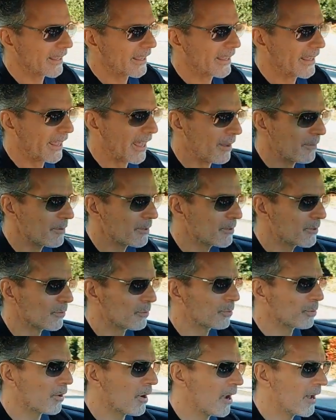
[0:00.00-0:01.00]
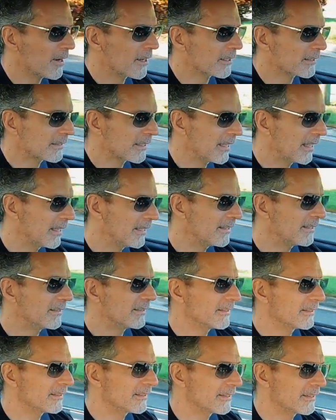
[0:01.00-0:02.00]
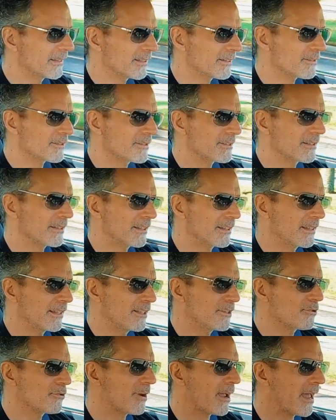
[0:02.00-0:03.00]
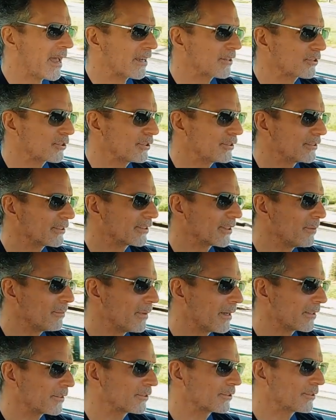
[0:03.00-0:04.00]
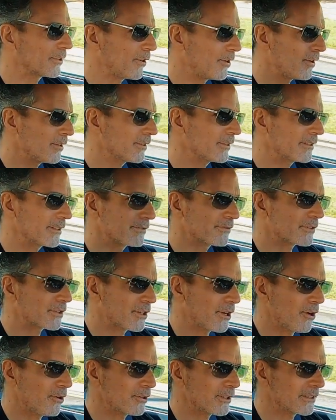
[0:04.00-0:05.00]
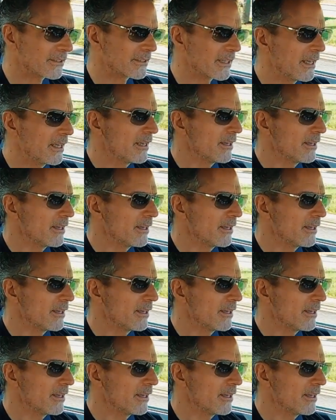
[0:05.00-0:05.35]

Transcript: chemical product, and there's interactions amongst all the different coatings,